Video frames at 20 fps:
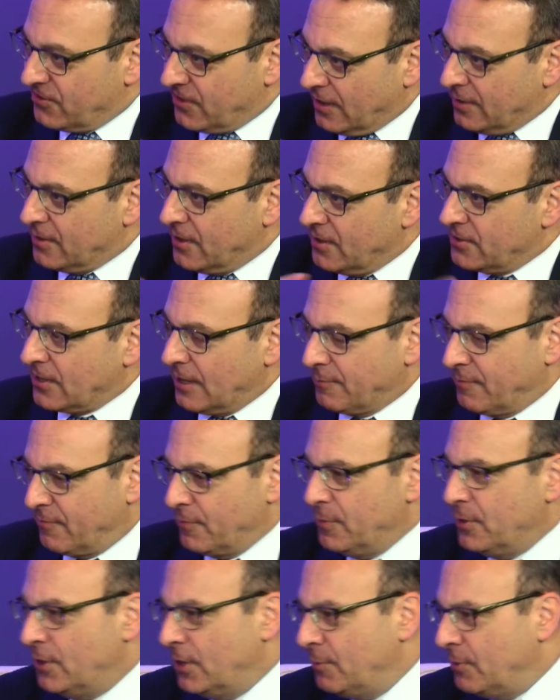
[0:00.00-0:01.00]
type of
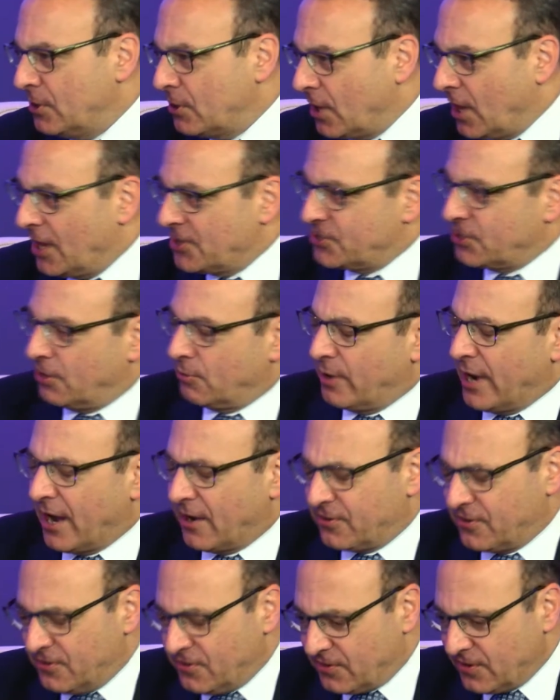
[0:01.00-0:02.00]
immunological
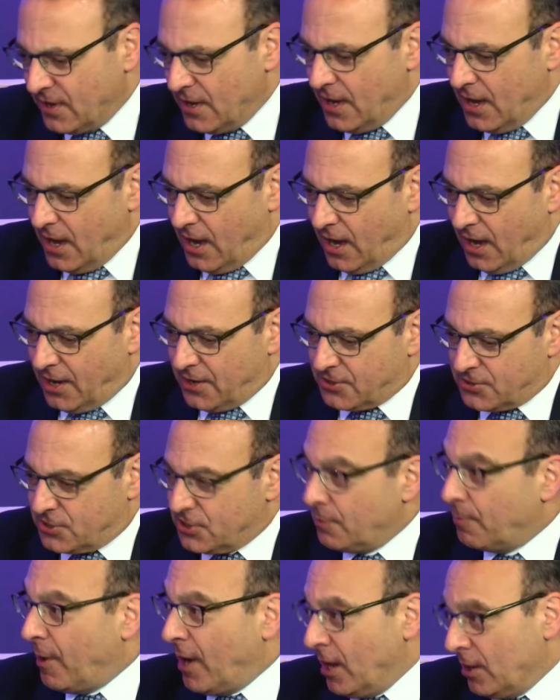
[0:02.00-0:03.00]
reactions
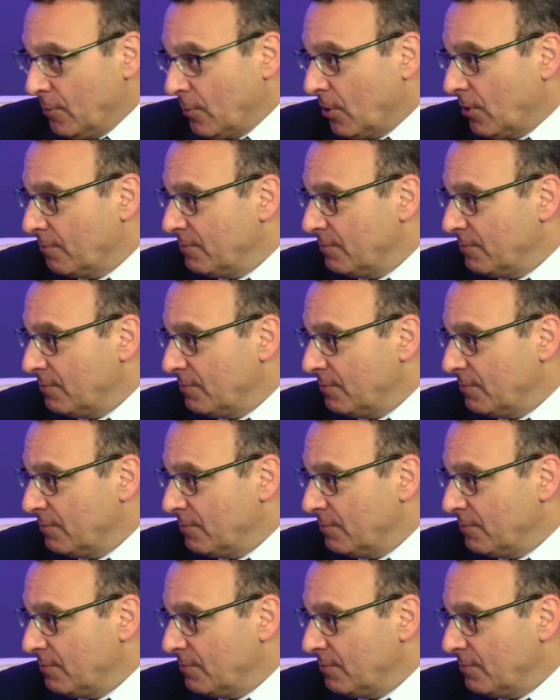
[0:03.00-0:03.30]
to the polymer.